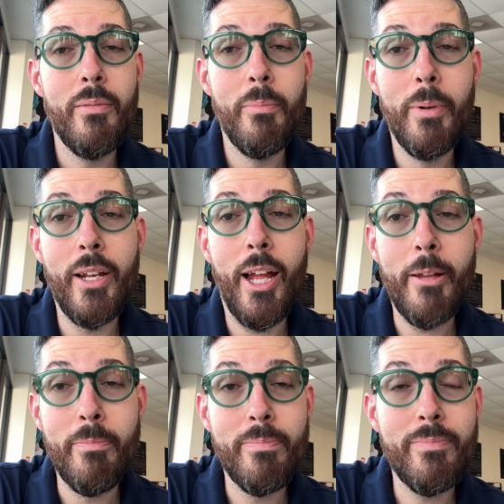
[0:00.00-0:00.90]
But I
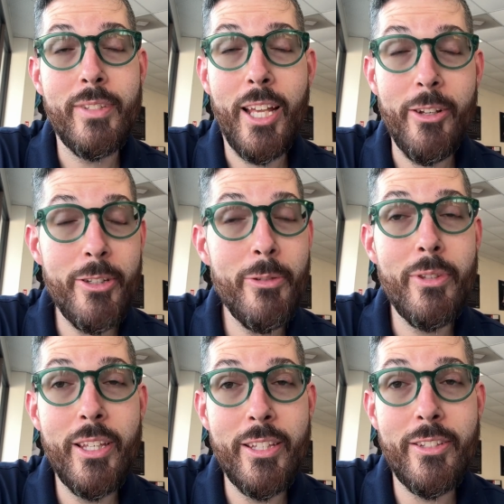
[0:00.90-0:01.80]
tell you
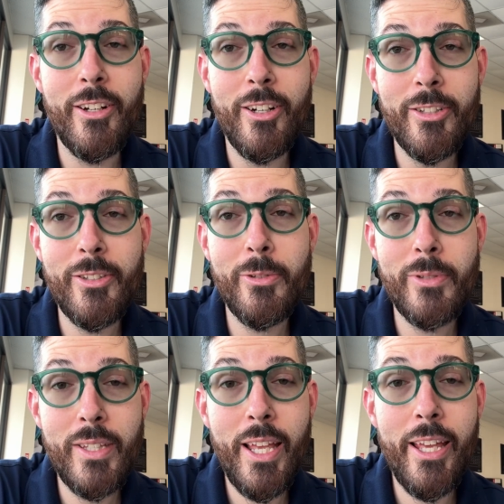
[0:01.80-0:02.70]
this to also
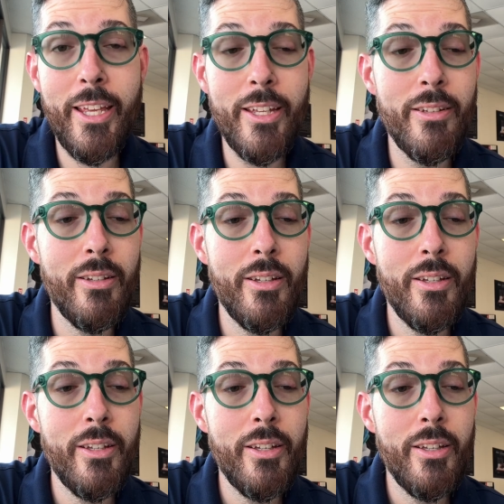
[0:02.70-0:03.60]
say
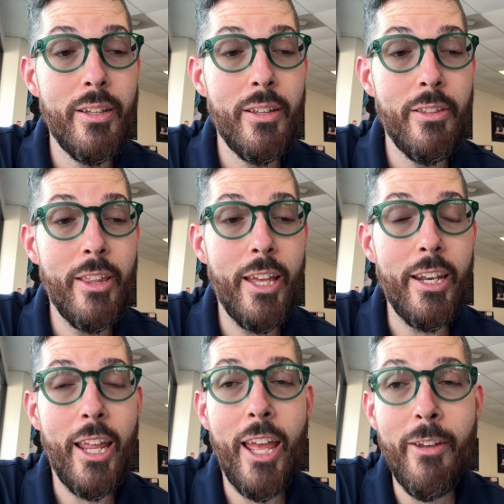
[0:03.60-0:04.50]
that
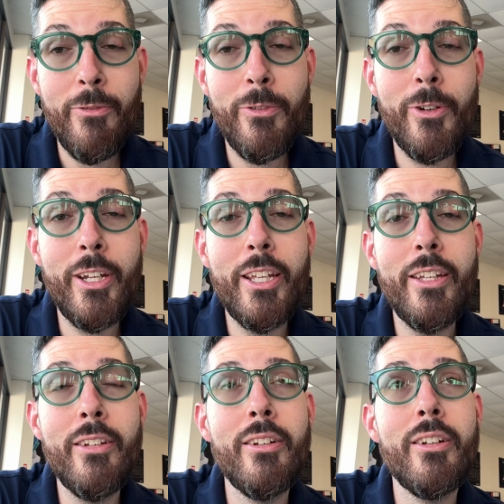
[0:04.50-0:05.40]

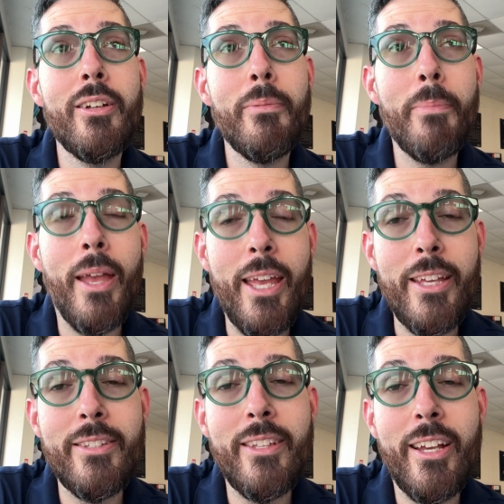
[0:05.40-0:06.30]
every pay
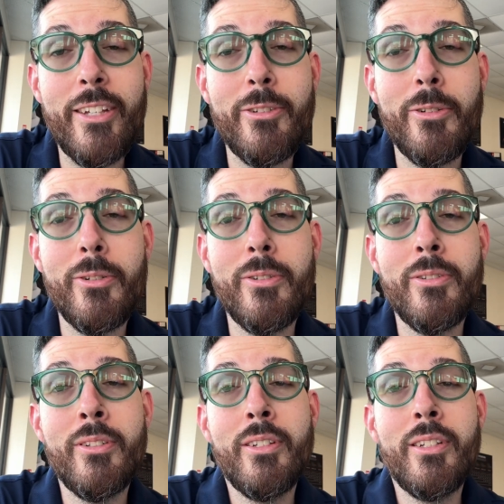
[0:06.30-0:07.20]
cycle,
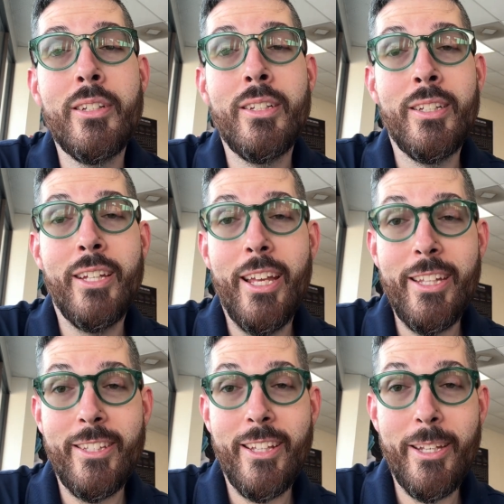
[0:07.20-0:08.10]

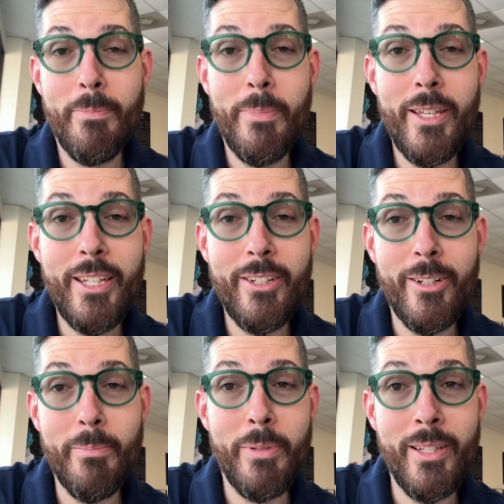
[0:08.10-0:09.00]
it's like being
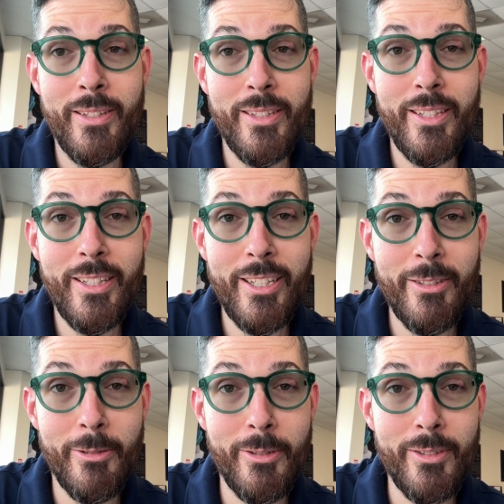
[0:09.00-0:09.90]
on pins and
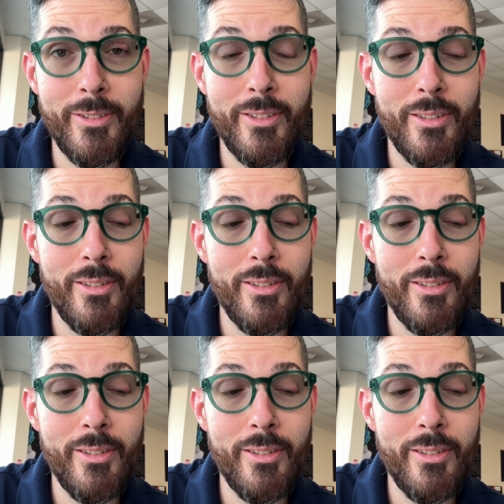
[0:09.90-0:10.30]
needles,